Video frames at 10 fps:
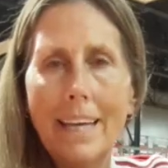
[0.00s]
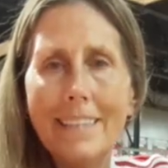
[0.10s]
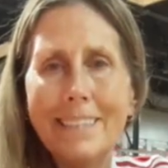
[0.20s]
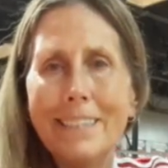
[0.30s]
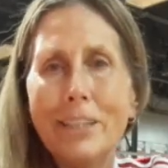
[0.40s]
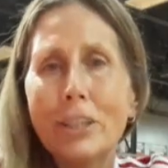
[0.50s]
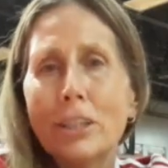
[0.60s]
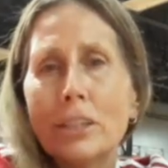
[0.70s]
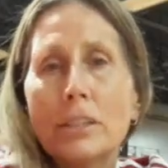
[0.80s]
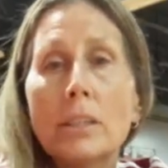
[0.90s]
A
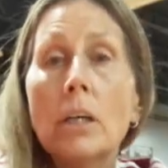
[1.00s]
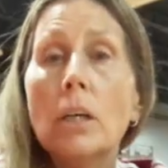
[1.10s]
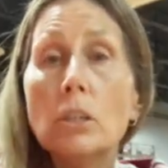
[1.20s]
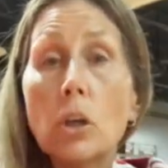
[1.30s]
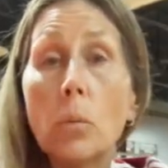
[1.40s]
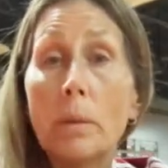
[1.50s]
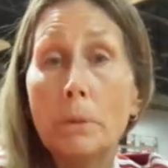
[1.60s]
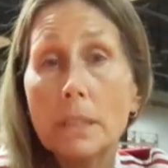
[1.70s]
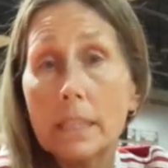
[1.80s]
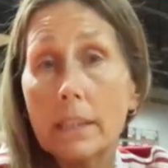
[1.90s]
seniors. So we
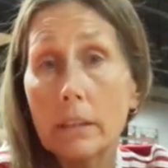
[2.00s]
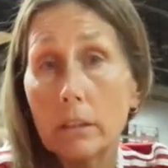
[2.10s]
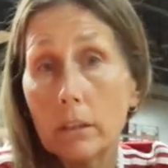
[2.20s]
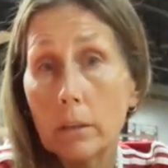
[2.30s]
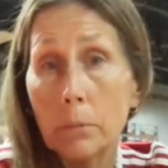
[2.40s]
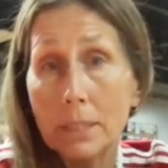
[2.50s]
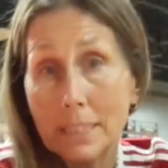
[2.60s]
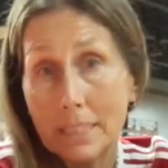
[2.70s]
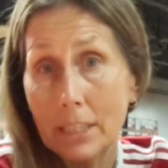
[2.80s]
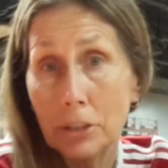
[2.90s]
put together a little
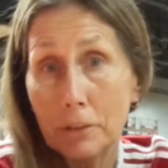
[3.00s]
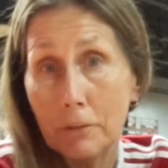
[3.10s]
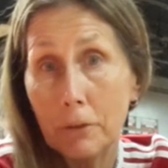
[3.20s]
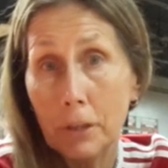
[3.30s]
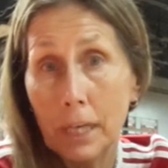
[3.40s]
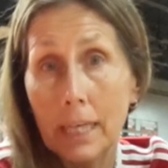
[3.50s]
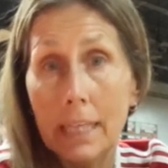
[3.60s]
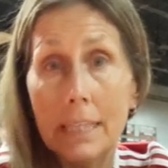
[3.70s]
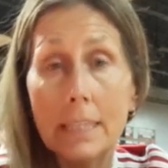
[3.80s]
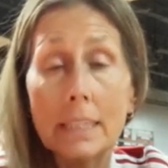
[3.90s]
presentation for you
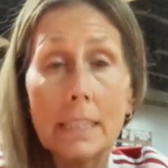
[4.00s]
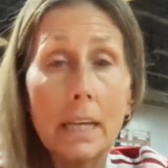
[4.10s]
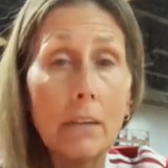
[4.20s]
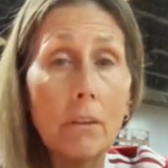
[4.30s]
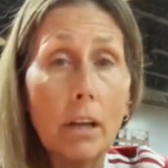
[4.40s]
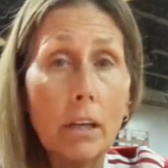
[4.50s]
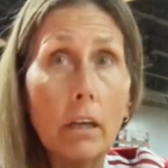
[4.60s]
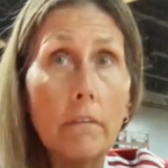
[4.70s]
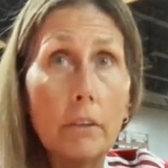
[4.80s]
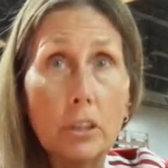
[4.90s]
guys. It's kind of like
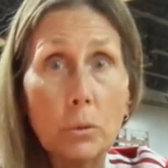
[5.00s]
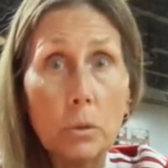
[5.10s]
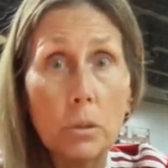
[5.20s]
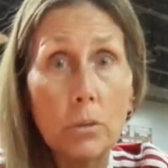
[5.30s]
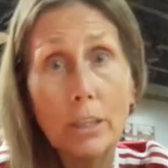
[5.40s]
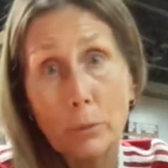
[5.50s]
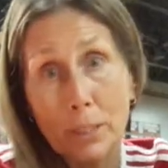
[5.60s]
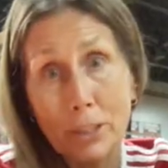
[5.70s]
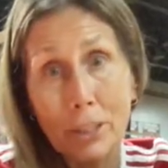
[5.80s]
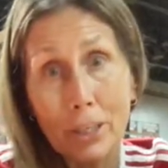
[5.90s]
our virtual
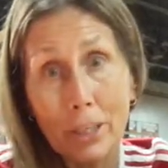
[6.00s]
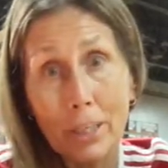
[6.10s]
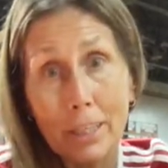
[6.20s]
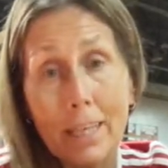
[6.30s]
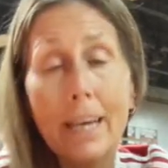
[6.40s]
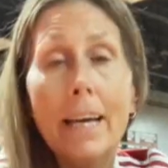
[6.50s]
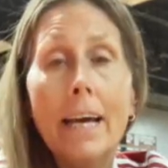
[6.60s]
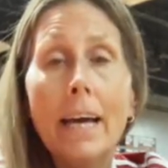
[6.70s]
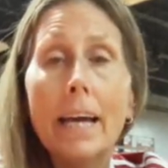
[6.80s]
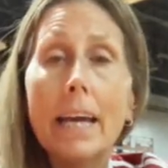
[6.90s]
graduation card.
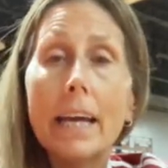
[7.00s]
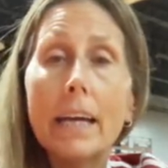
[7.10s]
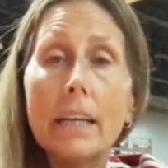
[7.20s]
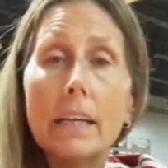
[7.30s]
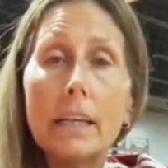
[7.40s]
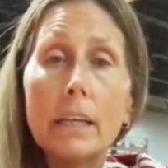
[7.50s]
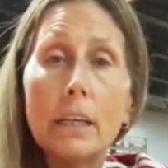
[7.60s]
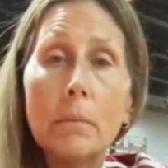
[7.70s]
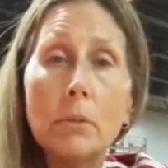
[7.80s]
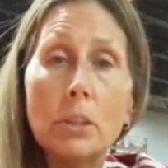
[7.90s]
And
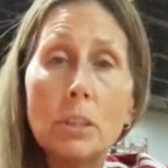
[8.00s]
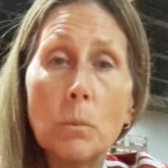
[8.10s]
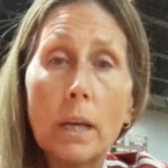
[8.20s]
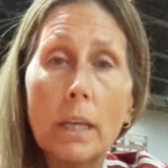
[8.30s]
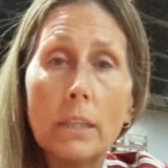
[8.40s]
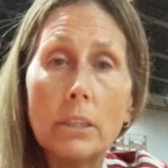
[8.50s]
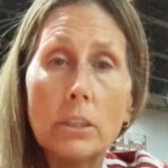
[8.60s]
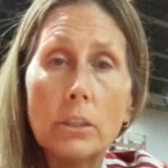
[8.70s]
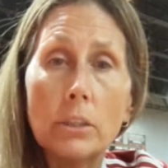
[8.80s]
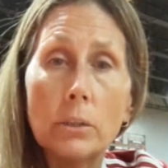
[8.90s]
just wanted
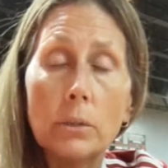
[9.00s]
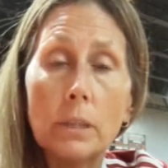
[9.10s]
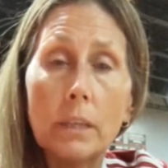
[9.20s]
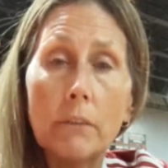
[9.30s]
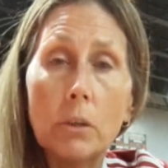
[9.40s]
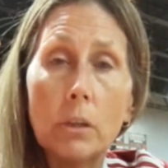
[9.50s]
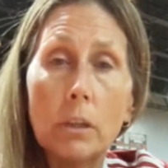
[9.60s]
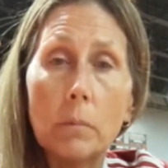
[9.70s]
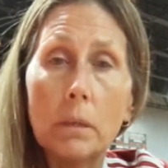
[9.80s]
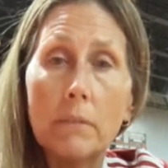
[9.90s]
to give you a
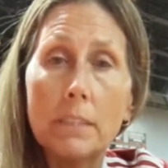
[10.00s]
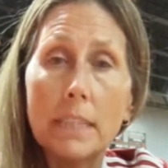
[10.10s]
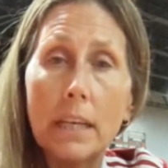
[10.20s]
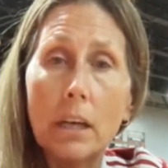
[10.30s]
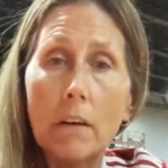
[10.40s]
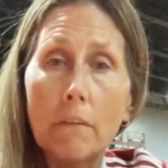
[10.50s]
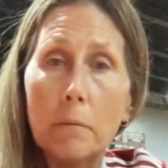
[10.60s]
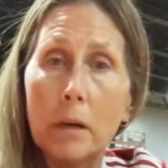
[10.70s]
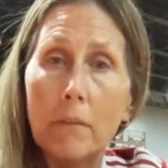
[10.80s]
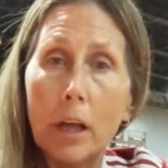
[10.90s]
little bit of a send-off
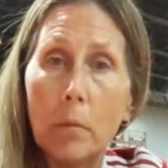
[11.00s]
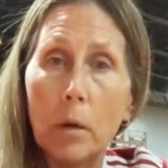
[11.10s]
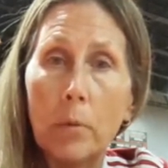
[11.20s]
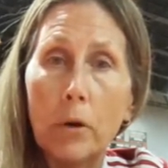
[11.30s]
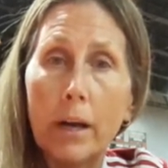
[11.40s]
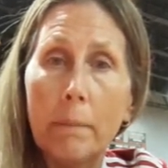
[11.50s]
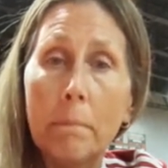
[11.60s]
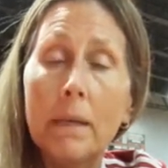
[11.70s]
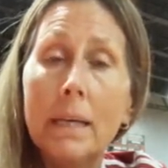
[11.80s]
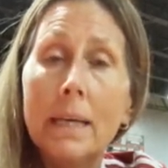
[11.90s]
from our volleyball program